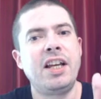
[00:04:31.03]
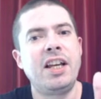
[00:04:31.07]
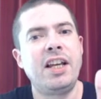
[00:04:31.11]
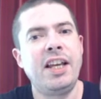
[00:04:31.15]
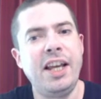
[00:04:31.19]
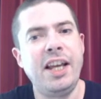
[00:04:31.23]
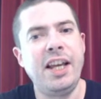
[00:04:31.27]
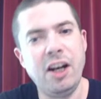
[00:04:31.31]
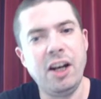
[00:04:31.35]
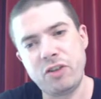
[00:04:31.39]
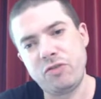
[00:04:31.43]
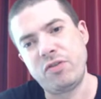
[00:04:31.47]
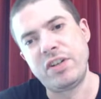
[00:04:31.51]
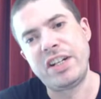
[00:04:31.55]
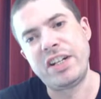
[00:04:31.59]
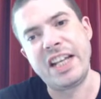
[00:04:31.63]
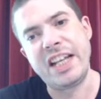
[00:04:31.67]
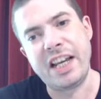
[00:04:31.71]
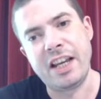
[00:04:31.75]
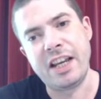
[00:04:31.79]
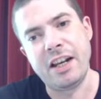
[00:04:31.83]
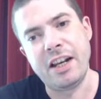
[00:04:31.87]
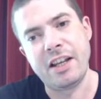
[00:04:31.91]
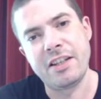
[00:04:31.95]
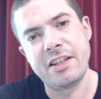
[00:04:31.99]
He looks
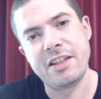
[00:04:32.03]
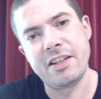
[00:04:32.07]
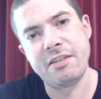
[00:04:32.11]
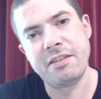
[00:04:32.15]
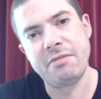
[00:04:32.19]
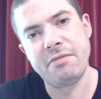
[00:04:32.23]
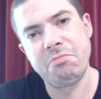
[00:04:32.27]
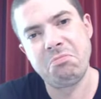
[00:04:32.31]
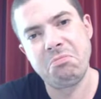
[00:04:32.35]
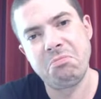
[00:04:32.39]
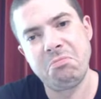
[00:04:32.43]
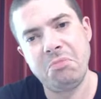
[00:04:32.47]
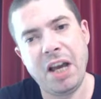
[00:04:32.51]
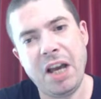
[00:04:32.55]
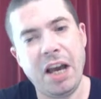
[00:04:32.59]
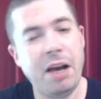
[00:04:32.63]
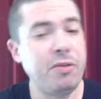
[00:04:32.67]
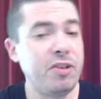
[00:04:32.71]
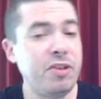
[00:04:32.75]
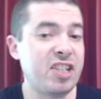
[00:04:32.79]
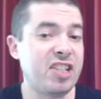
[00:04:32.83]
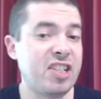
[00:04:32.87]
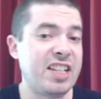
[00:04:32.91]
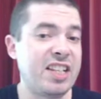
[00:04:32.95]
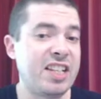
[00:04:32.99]
ridiculous. I'm
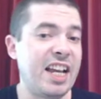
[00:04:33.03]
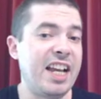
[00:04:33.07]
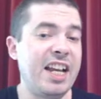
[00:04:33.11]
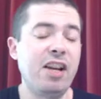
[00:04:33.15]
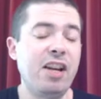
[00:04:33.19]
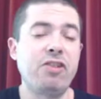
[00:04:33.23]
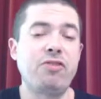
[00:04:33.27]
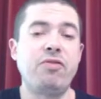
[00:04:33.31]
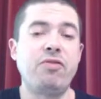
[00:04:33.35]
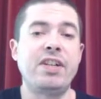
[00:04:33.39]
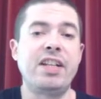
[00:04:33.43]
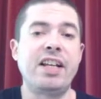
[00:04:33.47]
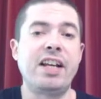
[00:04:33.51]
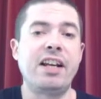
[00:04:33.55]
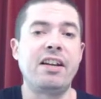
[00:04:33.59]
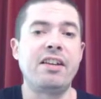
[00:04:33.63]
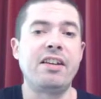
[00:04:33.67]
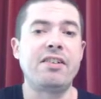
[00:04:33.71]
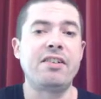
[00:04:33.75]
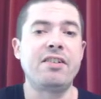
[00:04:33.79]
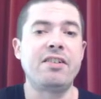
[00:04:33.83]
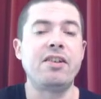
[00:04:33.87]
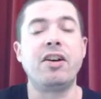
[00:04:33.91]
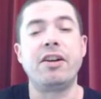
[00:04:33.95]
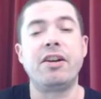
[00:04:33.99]
just going to say, he looks
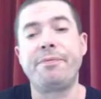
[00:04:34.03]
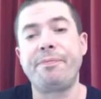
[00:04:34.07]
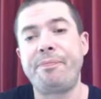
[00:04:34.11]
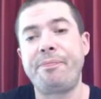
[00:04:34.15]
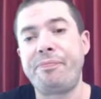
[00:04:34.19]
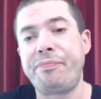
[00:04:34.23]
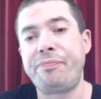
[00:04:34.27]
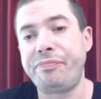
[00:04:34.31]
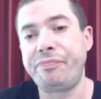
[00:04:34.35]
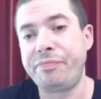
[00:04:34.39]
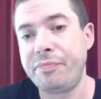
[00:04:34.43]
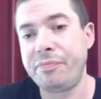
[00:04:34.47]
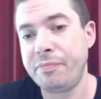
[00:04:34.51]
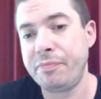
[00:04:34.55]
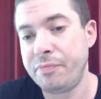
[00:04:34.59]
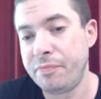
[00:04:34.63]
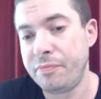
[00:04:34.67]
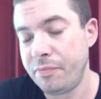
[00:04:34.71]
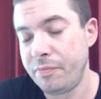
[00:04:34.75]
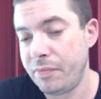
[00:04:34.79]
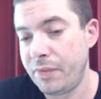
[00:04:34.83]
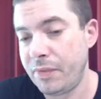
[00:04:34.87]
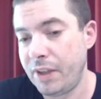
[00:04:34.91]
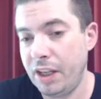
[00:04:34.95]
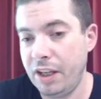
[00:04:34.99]
ridiculous. Look,
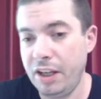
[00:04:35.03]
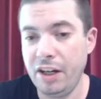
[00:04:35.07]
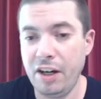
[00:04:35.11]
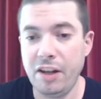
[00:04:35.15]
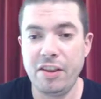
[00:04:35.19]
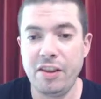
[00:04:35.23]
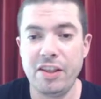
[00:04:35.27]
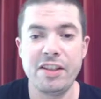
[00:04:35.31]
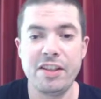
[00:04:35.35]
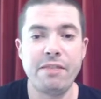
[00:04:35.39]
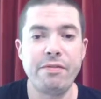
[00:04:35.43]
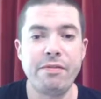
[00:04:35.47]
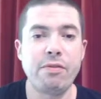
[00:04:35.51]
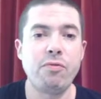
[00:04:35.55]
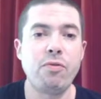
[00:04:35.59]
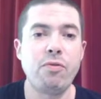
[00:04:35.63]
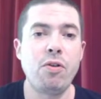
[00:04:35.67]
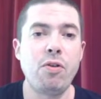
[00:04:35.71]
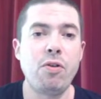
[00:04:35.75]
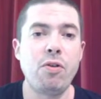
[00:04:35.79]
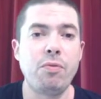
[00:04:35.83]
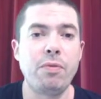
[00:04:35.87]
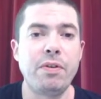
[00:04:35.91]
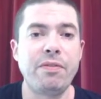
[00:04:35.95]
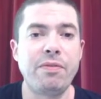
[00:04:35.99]
you know, there's nothing
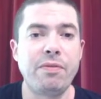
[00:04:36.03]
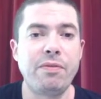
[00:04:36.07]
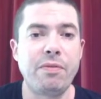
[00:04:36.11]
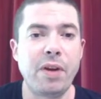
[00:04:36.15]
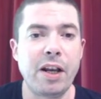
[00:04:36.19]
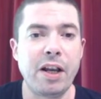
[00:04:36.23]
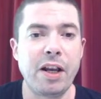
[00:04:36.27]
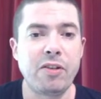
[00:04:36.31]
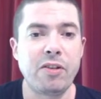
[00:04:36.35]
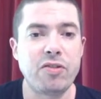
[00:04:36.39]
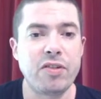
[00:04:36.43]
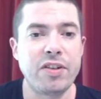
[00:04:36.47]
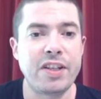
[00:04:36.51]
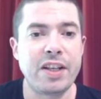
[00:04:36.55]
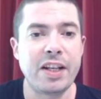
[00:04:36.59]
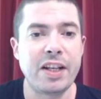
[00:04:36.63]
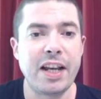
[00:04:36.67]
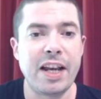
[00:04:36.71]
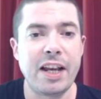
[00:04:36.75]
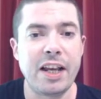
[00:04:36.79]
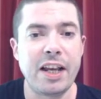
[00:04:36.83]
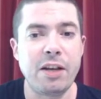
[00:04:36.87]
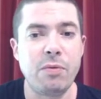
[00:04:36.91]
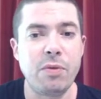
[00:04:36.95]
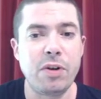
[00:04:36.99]
wrong with, like, dressing
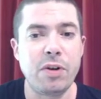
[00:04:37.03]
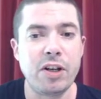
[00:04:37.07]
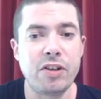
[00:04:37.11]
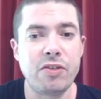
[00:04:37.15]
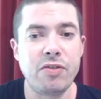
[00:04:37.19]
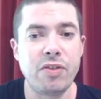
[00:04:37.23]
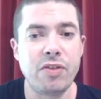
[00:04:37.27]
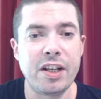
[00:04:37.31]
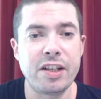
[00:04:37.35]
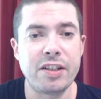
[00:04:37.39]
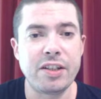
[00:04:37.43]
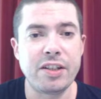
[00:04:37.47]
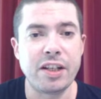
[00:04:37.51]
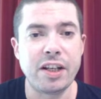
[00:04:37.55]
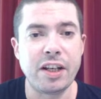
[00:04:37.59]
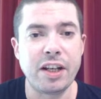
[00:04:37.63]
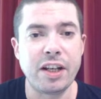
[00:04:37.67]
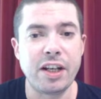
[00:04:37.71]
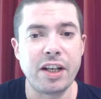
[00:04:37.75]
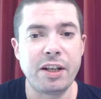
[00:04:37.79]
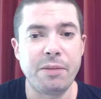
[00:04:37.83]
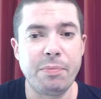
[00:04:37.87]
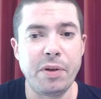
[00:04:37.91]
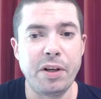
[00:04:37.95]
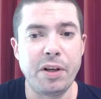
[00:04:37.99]
how you want to dress, like,
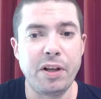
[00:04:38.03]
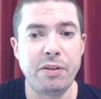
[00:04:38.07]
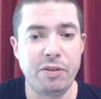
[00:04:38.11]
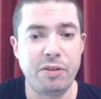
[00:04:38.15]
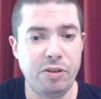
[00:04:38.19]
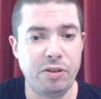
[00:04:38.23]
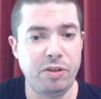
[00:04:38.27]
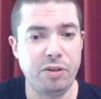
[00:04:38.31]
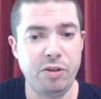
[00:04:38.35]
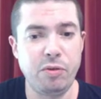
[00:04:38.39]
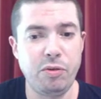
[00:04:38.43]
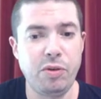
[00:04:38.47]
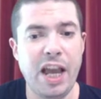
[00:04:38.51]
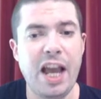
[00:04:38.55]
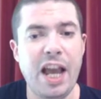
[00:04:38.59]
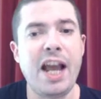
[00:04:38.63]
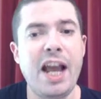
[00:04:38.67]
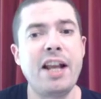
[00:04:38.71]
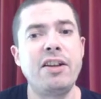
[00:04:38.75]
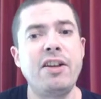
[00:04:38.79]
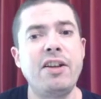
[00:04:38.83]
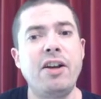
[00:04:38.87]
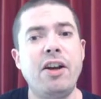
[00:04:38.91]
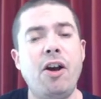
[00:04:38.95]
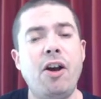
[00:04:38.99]
but you
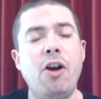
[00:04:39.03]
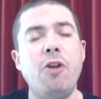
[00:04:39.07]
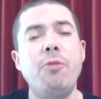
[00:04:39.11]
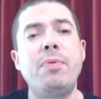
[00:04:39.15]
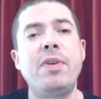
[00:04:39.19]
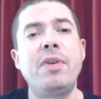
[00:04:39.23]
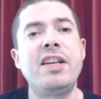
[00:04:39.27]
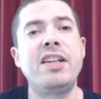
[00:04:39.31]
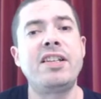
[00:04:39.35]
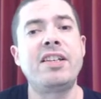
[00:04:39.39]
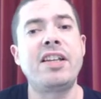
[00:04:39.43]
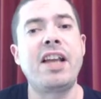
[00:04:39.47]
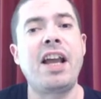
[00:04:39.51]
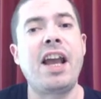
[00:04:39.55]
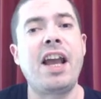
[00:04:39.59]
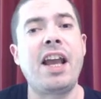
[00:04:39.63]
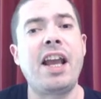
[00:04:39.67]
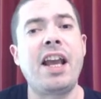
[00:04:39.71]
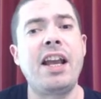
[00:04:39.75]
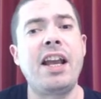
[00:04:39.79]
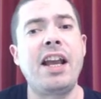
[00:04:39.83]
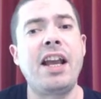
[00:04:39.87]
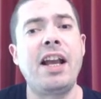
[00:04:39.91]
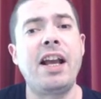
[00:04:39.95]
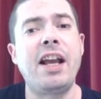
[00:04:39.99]
can openly
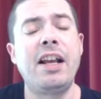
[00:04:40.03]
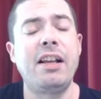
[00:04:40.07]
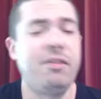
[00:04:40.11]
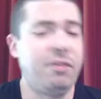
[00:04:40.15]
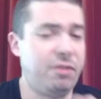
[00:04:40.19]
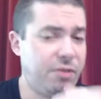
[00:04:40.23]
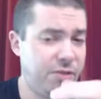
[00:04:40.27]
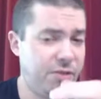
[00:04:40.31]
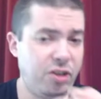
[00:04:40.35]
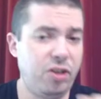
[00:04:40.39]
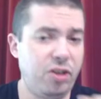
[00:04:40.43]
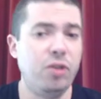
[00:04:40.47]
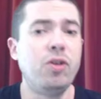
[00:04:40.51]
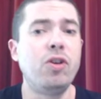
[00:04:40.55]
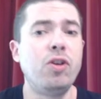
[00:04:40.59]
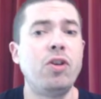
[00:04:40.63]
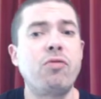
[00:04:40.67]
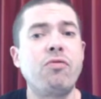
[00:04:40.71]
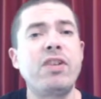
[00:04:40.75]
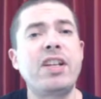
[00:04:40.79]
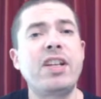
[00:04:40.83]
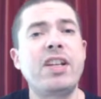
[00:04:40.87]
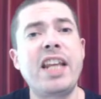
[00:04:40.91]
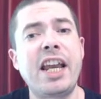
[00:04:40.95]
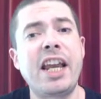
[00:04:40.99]
say, you look
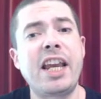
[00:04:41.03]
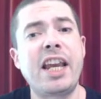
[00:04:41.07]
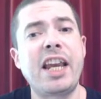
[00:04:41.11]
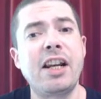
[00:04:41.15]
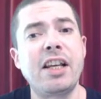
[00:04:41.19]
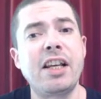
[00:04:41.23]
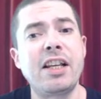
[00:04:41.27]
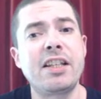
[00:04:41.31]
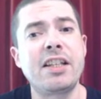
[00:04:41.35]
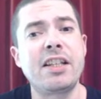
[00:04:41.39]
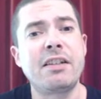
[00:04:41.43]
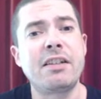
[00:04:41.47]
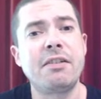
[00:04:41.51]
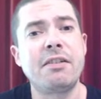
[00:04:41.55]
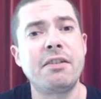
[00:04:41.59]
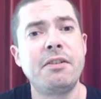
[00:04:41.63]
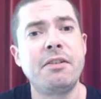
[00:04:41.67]
ridiculous.